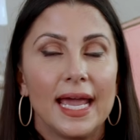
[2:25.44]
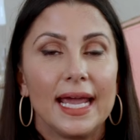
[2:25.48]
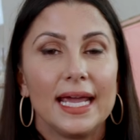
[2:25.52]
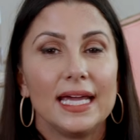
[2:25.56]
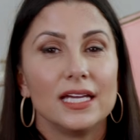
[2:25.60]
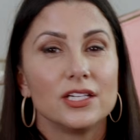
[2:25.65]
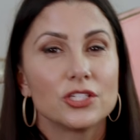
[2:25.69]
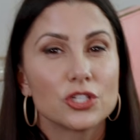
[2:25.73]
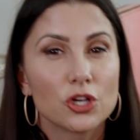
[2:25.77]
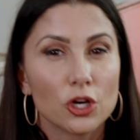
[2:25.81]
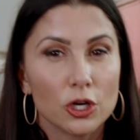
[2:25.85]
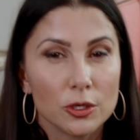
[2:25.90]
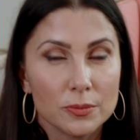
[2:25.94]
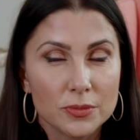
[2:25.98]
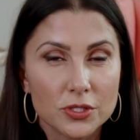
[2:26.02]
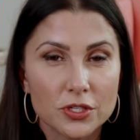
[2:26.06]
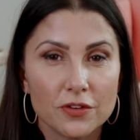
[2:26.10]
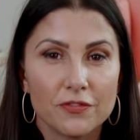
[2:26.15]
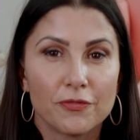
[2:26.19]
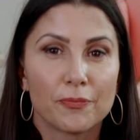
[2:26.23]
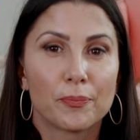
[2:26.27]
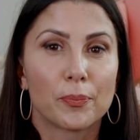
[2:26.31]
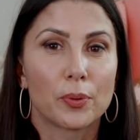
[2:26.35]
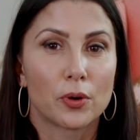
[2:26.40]
In terms
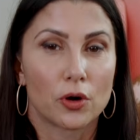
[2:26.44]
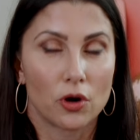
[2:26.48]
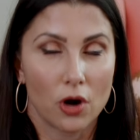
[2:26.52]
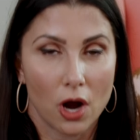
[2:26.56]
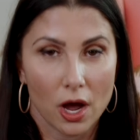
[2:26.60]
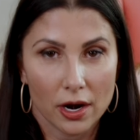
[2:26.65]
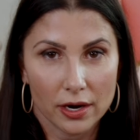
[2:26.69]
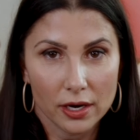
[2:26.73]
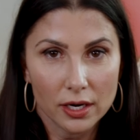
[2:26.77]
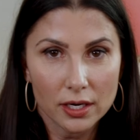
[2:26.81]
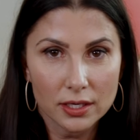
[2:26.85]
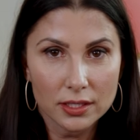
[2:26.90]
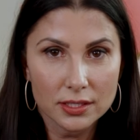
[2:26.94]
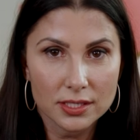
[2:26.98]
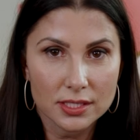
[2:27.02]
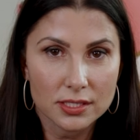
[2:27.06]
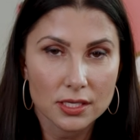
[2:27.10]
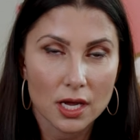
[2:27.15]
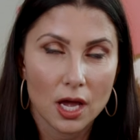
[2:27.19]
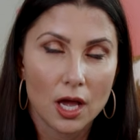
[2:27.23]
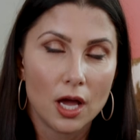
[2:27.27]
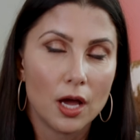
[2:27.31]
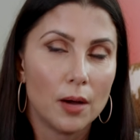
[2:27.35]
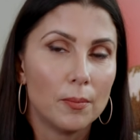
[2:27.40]
of
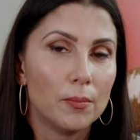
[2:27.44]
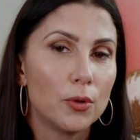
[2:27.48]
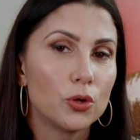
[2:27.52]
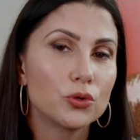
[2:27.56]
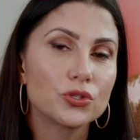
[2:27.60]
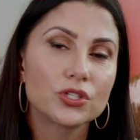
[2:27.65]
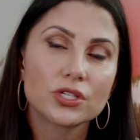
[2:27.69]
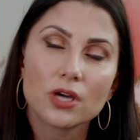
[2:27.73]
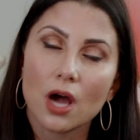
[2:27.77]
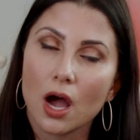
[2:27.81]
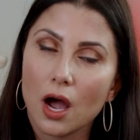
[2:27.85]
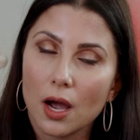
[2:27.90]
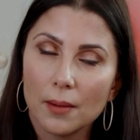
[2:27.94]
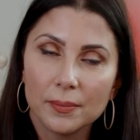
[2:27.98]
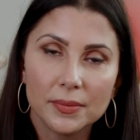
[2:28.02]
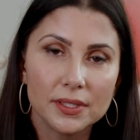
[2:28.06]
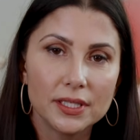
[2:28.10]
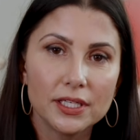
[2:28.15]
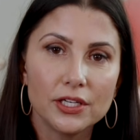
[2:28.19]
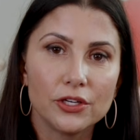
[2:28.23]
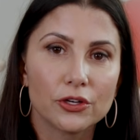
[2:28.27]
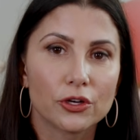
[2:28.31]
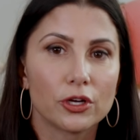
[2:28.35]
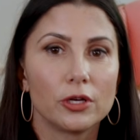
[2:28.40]
products, most
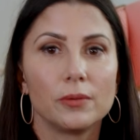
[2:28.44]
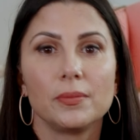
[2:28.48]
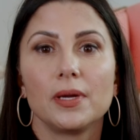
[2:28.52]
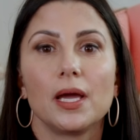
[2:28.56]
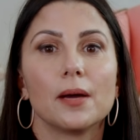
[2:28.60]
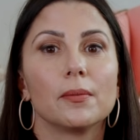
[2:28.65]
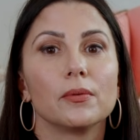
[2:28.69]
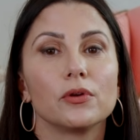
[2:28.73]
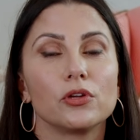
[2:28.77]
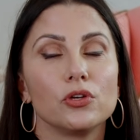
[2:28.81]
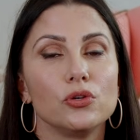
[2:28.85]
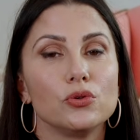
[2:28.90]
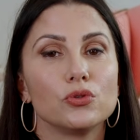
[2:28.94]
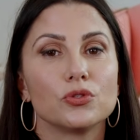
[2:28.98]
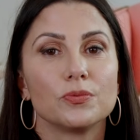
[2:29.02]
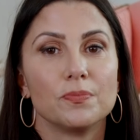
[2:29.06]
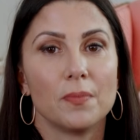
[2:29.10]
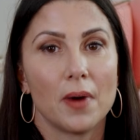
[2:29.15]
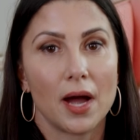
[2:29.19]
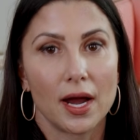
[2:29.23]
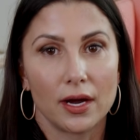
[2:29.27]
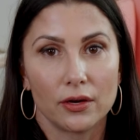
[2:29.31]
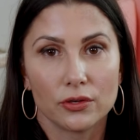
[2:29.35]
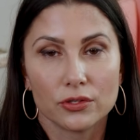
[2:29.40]
commonly you're going to be able to use
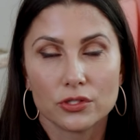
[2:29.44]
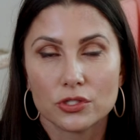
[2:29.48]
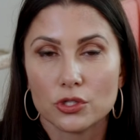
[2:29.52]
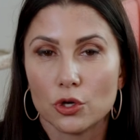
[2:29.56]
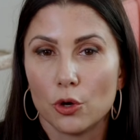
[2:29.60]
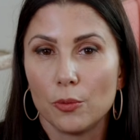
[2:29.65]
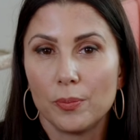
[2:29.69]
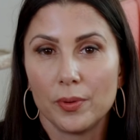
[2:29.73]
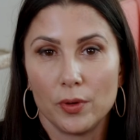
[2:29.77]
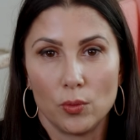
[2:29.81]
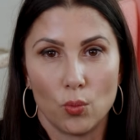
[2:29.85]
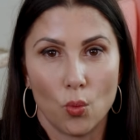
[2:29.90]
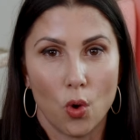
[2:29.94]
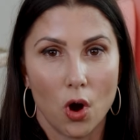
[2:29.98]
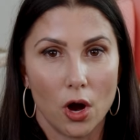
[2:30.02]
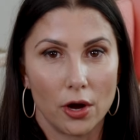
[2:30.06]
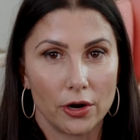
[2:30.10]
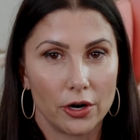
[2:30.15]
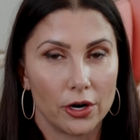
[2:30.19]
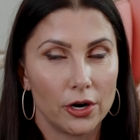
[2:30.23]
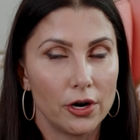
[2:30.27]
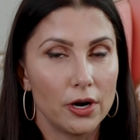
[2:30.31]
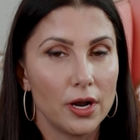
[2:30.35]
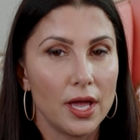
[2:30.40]
mild soap and
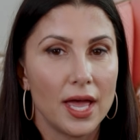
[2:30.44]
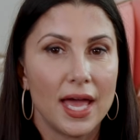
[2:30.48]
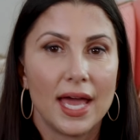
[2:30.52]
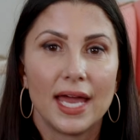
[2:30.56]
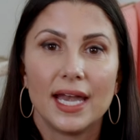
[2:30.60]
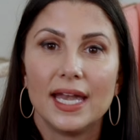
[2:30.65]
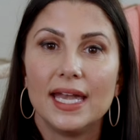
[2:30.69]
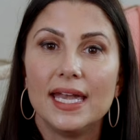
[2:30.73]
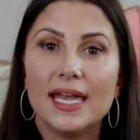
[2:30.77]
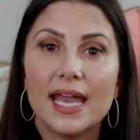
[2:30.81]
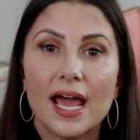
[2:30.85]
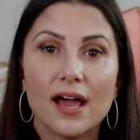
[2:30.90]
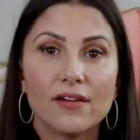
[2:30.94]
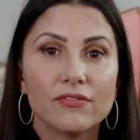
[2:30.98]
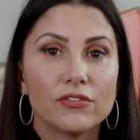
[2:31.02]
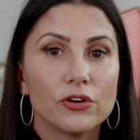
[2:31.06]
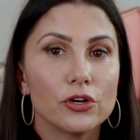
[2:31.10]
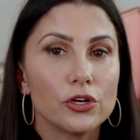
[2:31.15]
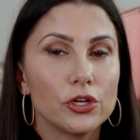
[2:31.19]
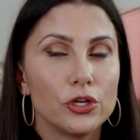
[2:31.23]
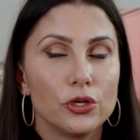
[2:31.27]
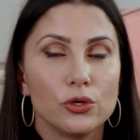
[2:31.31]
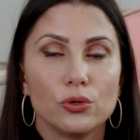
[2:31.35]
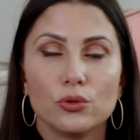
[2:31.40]
water.
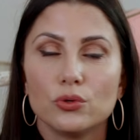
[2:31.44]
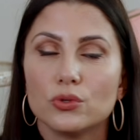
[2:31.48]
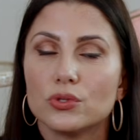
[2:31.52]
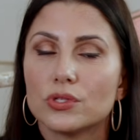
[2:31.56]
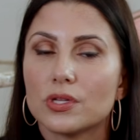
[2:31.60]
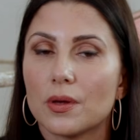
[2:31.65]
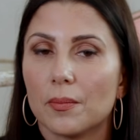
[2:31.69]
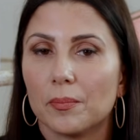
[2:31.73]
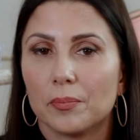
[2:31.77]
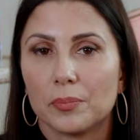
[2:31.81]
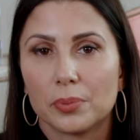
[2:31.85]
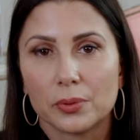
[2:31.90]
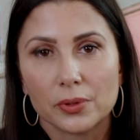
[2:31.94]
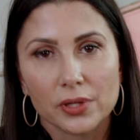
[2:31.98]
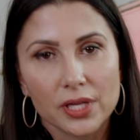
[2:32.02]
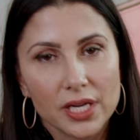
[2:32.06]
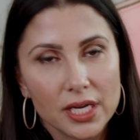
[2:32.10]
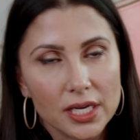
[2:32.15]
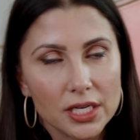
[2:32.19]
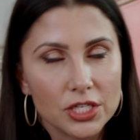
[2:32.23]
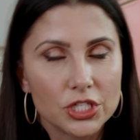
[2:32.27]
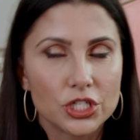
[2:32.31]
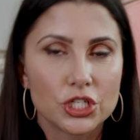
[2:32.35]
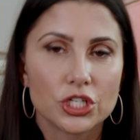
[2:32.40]
Never use
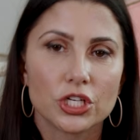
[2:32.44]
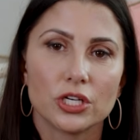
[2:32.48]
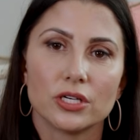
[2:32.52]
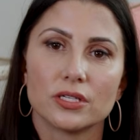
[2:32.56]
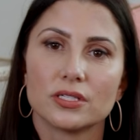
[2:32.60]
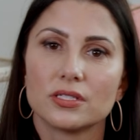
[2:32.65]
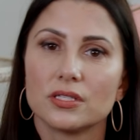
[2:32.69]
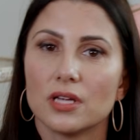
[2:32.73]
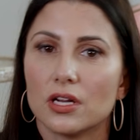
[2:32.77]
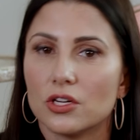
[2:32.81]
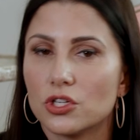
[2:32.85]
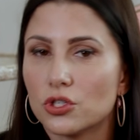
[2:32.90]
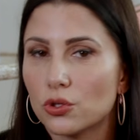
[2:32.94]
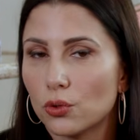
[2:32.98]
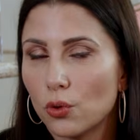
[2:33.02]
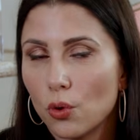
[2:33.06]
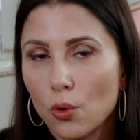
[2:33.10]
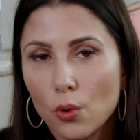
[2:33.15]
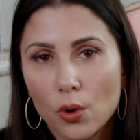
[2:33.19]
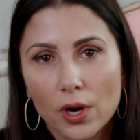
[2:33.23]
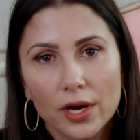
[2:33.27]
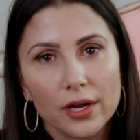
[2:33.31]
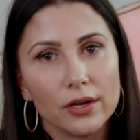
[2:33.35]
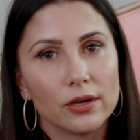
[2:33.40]
bleach, essential
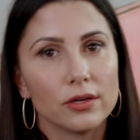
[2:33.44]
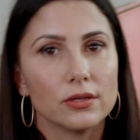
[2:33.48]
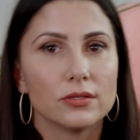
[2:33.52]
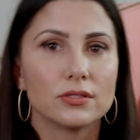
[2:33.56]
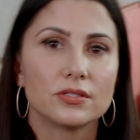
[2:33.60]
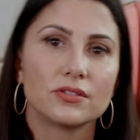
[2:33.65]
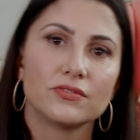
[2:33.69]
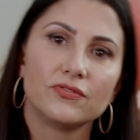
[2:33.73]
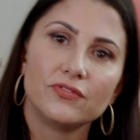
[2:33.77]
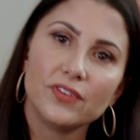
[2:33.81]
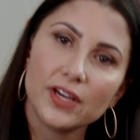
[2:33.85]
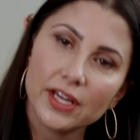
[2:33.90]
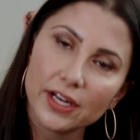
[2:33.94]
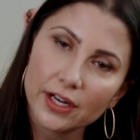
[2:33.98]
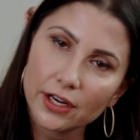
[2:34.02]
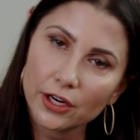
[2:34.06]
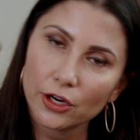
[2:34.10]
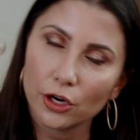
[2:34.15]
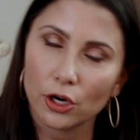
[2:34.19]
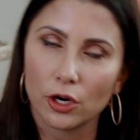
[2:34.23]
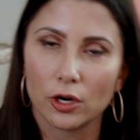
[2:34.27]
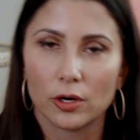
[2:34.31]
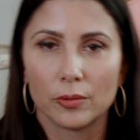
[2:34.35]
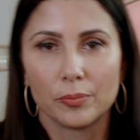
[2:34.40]
oils,
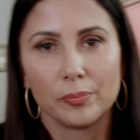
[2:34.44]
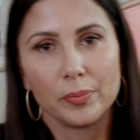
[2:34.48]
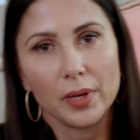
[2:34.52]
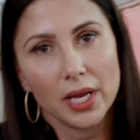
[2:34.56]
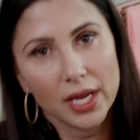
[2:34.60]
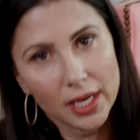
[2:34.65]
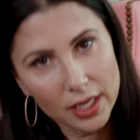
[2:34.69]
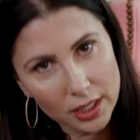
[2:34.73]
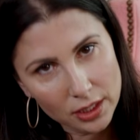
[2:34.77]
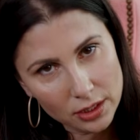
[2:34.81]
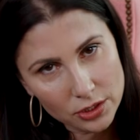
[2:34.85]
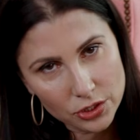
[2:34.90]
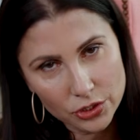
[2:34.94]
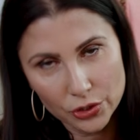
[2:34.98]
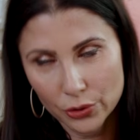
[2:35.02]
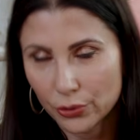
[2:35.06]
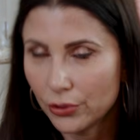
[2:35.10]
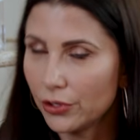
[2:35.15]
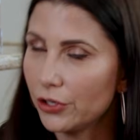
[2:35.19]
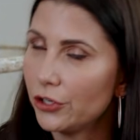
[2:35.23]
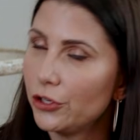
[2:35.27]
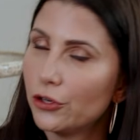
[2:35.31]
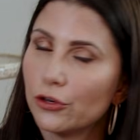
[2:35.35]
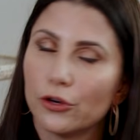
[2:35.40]
vinegar, baking
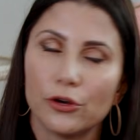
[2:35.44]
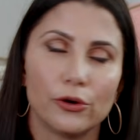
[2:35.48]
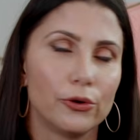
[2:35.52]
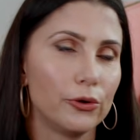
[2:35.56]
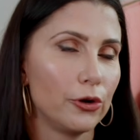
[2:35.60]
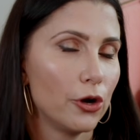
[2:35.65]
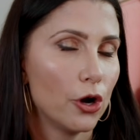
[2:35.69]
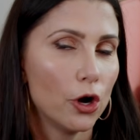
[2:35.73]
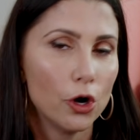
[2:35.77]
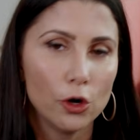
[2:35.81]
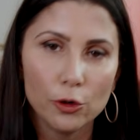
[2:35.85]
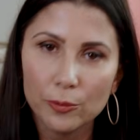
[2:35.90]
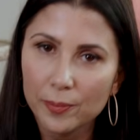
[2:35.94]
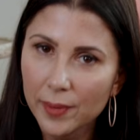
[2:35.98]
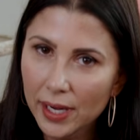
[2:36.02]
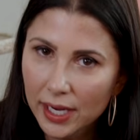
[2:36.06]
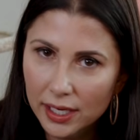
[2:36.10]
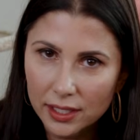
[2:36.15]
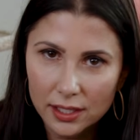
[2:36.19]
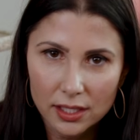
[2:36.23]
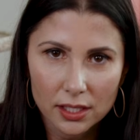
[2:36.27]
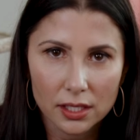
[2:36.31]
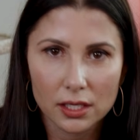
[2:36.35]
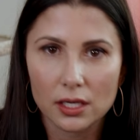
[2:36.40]
soda, your own
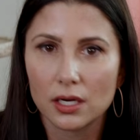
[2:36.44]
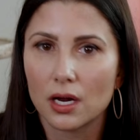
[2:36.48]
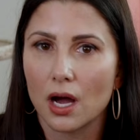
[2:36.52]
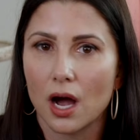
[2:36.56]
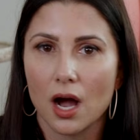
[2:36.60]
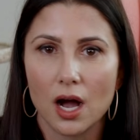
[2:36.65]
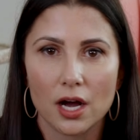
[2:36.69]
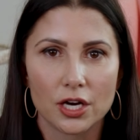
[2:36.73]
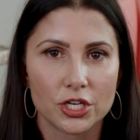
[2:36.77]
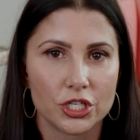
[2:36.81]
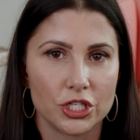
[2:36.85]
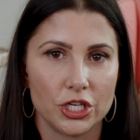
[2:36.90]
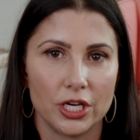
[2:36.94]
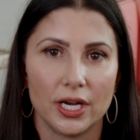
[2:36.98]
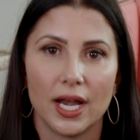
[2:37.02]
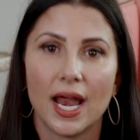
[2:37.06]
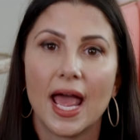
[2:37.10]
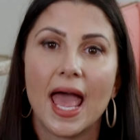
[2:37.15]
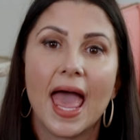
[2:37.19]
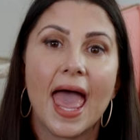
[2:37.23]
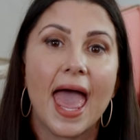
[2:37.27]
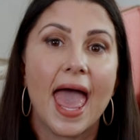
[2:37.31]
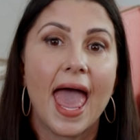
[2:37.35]
homemade concoction,